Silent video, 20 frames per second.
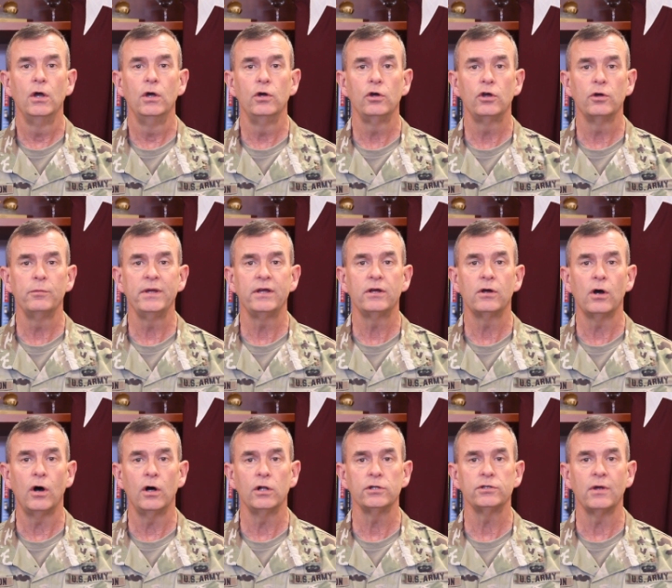who could be
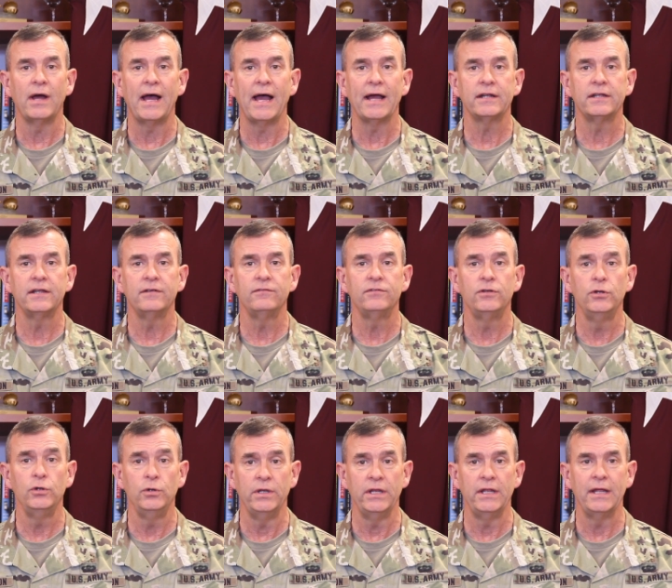called to active
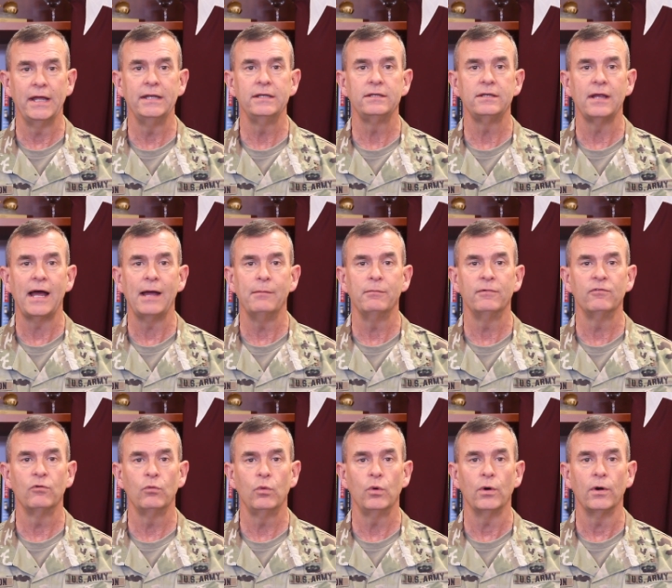duty in time of
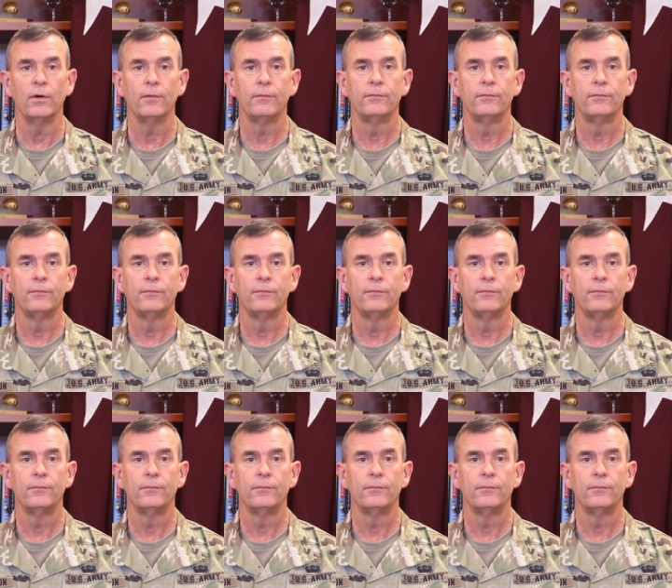war.